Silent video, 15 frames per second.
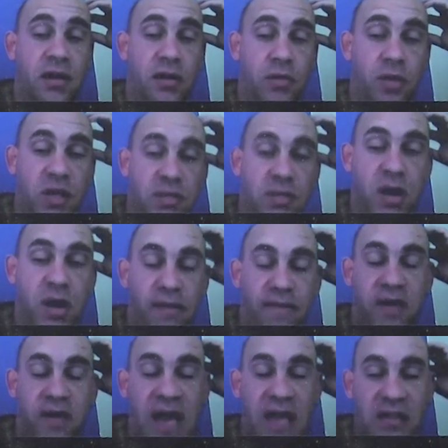which
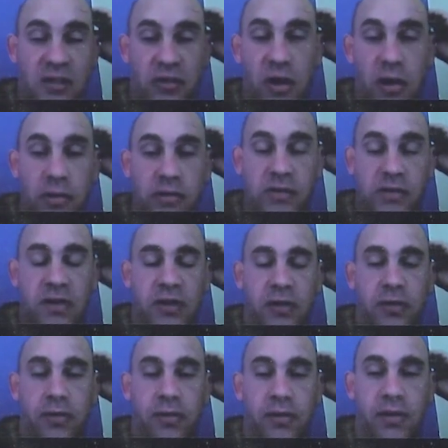micro struggles to do.